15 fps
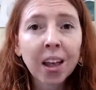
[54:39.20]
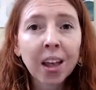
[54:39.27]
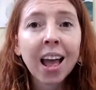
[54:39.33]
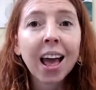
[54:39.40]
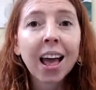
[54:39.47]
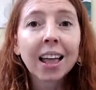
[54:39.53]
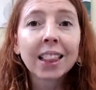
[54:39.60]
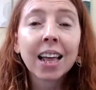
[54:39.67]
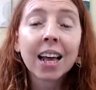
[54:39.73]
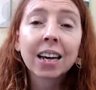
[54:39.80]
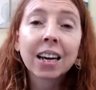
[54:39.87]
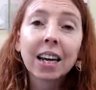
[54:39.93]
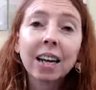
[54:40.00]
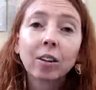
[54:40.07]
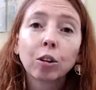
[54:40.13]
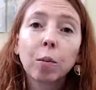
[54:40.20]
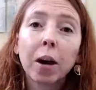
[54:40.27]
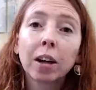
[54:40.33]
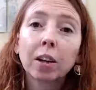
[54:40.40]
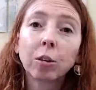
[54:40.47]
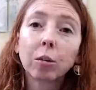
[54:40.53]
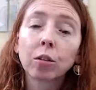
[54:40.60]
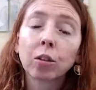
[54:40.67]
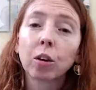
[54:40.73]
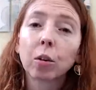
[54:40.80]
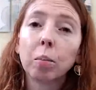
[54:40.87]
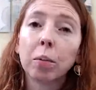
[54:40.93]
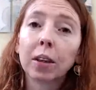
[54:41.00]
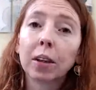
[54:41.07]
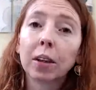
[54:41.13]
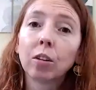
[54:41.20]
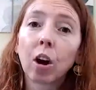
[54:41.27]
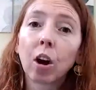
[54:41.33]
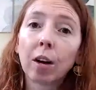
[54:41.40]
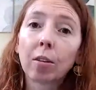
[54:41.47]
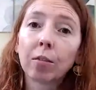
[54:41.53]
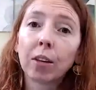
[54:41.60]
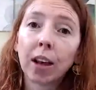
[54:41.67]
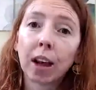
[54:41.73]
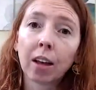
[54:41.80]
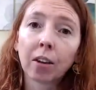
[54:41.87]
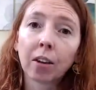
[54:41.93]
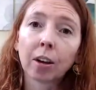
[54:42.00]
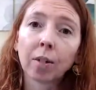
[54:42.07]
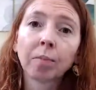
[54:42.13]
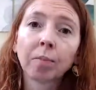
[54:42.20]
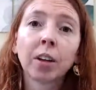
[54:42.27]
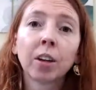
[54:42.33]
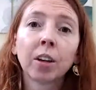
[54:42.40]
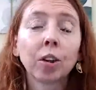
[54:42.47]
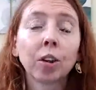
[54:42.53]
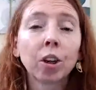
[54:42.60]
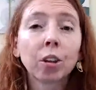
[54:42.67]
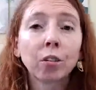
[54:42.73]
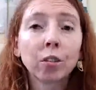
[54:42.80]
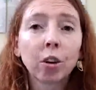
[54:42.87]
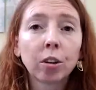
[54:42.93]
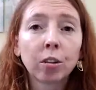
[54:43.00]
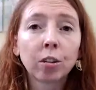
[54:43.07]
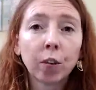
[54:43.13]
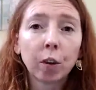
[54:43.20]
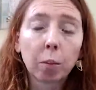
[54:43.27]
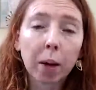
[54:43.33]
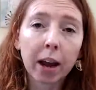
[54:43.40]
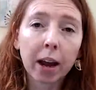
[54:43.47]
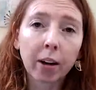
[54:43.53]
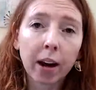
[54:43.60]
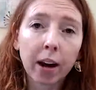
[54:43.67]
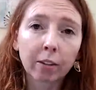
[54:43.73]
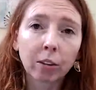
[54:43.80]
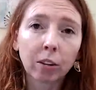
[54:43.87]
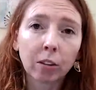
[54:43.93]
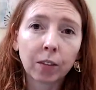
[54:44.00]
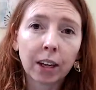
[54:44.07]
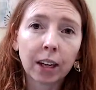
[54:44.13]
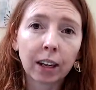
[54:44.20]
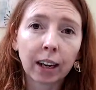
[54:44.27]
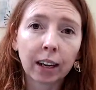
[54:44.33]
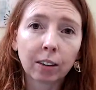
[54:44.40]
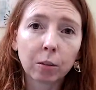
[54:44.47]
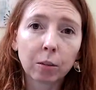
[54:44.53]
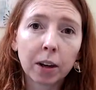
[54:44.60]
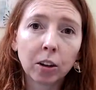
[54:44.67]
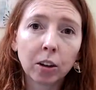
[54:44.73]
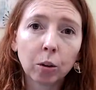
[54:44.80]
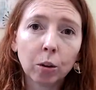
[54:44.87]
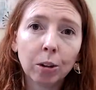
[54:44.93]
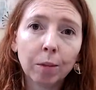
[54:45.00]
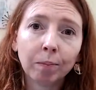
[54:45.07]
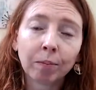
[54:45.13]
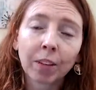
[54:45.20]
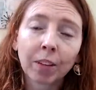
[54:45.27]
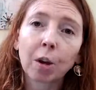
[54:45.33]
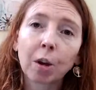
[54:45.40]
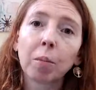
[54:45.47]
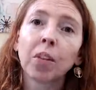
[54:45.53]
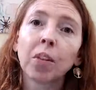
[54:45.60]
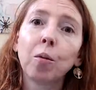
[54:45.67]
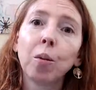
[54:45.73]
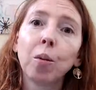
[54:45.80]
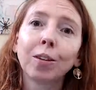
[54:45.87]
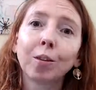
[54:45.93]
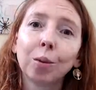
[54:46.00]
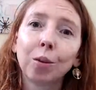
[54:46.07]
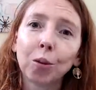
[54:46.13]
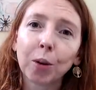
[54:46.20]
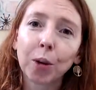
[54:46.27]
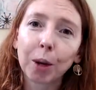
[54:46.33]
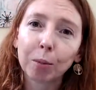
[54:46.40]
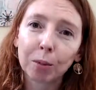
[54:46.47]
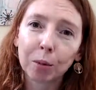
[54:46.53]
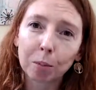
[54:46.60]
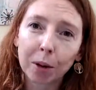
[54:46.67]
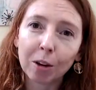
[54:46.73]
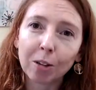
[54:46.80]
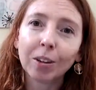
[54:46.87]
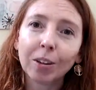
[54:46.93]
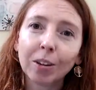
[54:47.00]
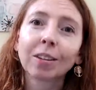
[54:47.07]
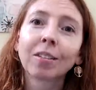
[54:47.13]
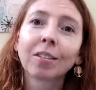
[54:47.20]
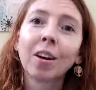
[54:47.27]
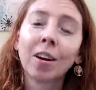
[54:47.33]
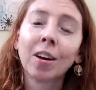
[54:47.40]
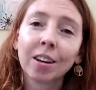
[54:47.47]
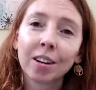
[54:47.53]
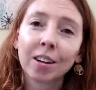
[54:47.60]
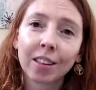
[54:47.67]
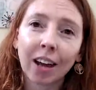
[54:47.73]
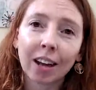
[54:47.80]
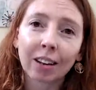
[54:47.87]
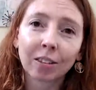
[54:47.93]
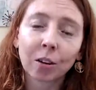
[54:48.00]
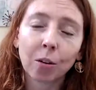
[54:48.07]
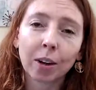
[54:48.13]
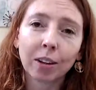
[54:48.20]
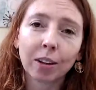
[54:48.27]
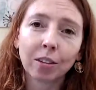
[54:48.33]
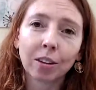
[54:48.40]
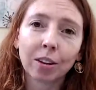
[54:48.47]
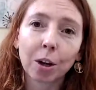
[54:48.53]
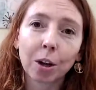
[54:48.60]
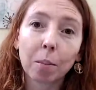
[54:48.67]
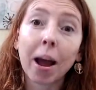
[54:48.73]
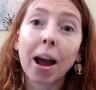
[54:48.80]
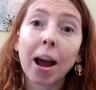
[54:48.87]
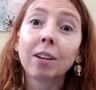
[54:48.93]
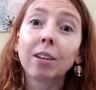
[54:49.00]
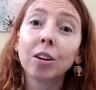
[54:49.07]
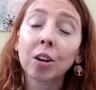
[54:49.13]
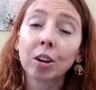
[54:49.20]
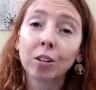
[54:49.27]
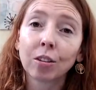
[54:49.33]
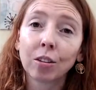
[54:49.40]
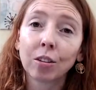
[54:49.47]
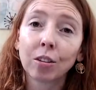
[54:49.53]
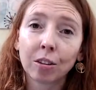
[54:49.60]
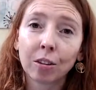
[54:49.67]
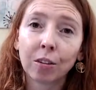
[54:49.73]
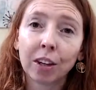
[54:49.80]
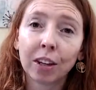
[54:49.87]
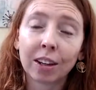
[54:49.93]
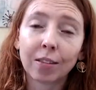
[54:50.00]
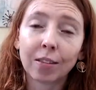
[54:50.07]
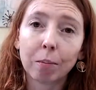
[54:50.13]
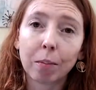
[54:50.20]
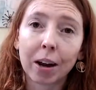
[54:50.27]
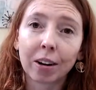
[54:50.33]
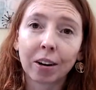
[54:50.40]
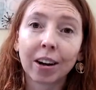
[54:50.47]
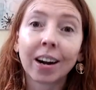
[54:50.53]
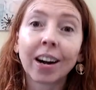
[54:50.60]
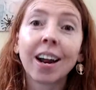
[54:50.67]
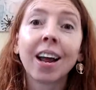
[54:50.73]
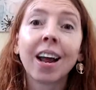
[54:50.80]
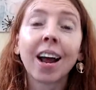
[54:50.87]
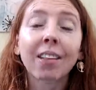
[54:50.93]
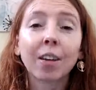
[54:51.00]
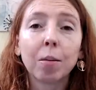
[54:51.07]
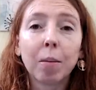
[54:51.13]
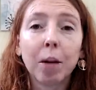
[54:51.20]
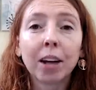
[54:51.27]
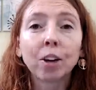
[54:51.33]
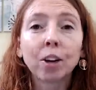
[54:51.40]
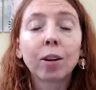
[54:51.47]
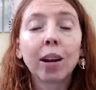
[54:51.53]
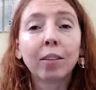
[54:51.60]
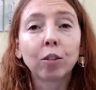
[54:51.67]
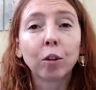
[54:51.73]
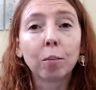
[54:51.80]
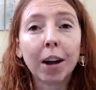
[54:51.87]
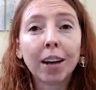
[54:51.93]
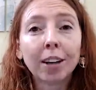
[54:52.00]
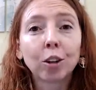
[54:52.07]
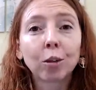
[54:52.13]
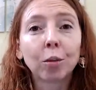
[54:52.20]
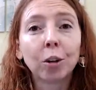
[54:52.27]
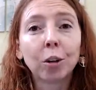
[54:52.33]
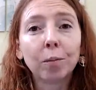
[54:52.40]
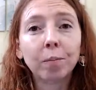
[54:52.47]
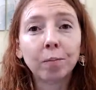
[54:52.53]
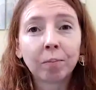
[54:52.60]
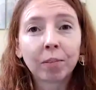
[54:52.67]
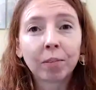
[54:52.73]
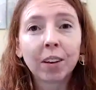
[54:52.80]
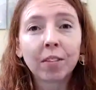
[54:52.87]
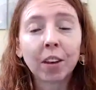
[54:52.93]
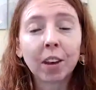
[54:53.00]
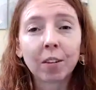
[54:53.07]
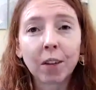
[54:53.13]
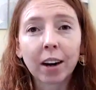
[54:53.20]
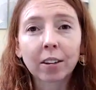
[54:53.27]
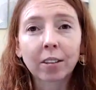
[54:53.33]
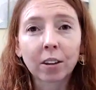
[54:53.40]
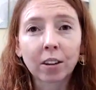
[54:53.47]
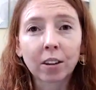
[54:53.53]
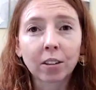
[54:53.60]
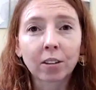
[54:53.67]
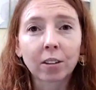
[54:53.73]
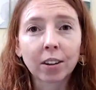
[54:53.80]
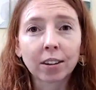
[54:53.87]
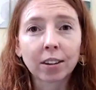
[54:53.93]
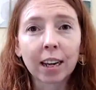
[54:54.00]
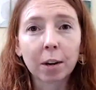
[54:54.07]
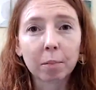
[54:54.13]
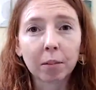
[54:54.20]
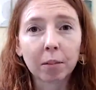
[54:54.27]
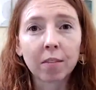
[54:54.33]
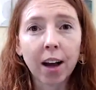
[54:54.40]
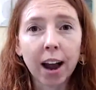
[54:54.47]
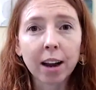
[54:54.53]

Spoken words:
And then each module is going to build off the other. So you're going to start to feel better after the feet and legs module, but then once we do hips and pelvis, that's going to compound and you're going to start to feel even better. And then module after module, the effects are going to start to amplify.